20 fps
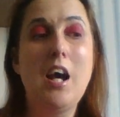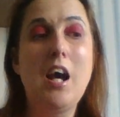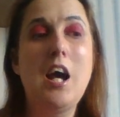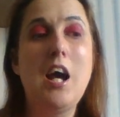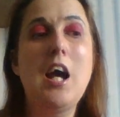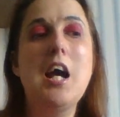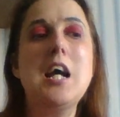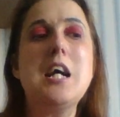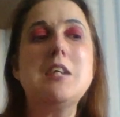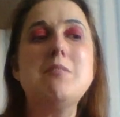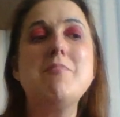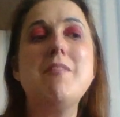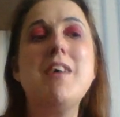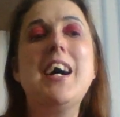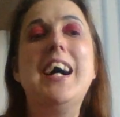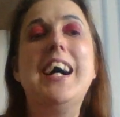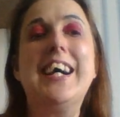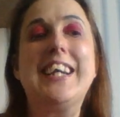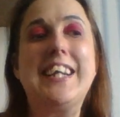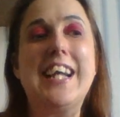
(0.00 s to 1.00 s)
Um,
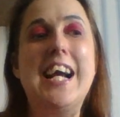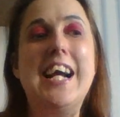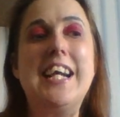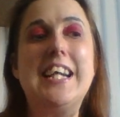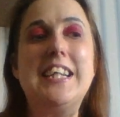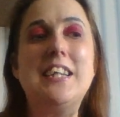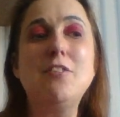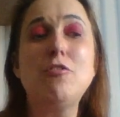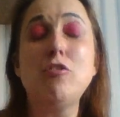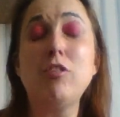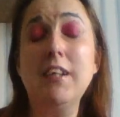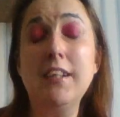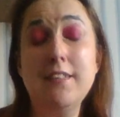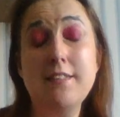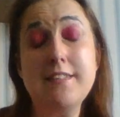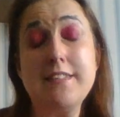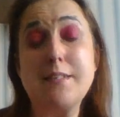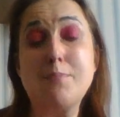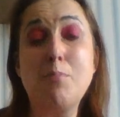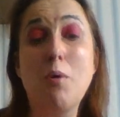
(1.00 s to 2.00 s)
again
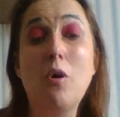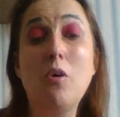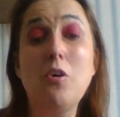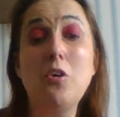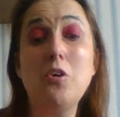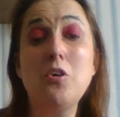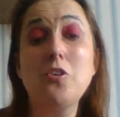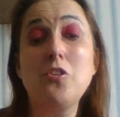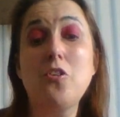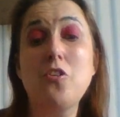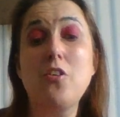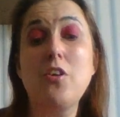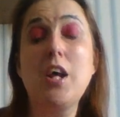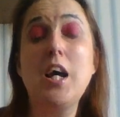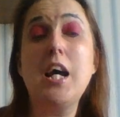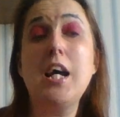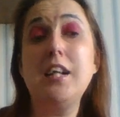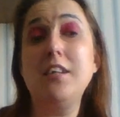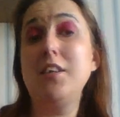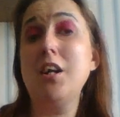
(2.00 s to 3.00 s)
transport
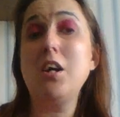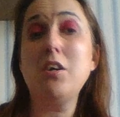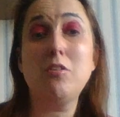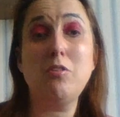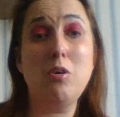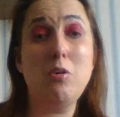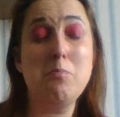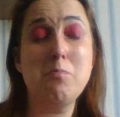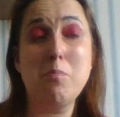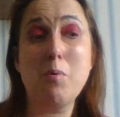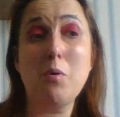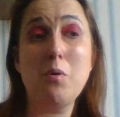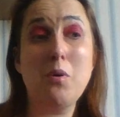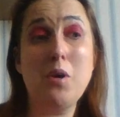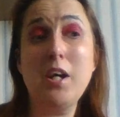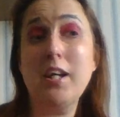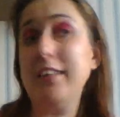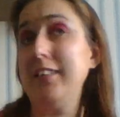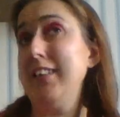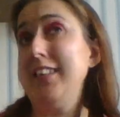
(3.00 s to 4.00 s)
uh, local bo-
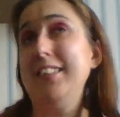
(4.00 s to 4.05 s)
uh,